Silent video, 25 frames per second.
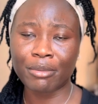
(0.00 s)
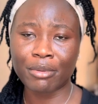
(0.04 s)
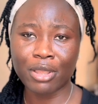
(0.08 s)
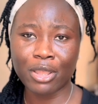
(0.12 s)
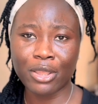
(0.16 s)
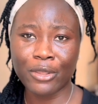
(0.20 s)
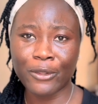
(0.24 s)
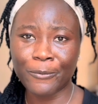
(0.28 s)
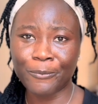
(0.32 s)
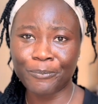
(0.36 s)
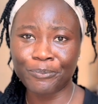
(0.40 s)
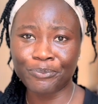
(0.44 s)

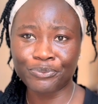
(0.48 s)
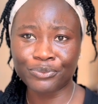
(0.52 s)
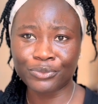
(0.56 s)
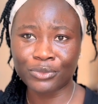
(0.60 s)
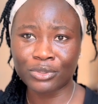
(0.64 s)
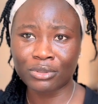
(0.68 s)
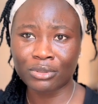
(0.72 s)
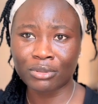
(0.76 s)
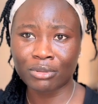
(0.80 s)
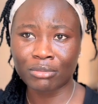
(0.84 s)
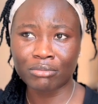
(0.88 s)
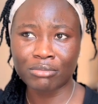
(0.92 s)

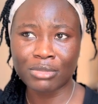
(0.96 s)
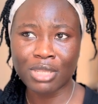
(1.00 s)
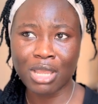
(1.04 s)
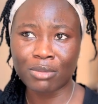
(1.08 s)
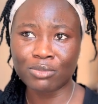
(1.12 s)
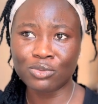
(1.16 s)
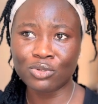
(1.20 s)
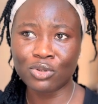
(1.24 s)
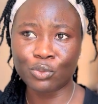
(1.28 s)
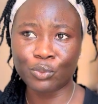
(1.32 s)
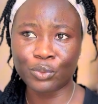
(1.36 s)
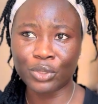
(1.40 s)
me,
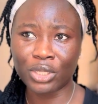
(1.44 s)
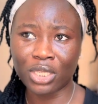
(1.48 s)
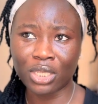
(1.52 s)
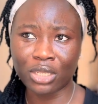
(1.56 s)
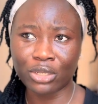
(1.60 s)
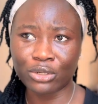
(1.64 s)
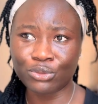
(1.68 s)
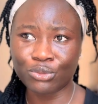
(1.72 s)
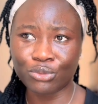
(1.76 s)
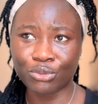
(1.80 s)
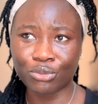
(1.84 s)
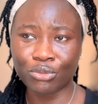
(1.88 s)
I'm not
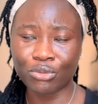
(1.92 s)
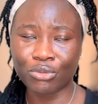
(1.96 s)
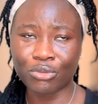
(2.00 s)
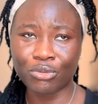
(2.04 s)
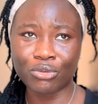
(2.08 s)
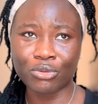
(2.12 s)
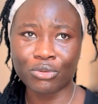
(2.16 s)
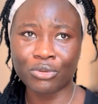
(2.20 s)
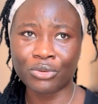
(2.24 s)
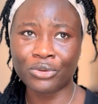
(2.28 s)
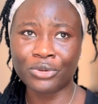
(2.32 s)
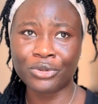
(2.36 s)
wicked,
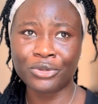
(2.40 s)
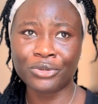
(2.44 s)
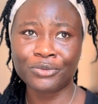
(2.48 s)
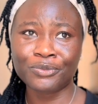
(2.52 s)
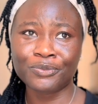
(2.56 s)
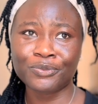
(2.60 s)
or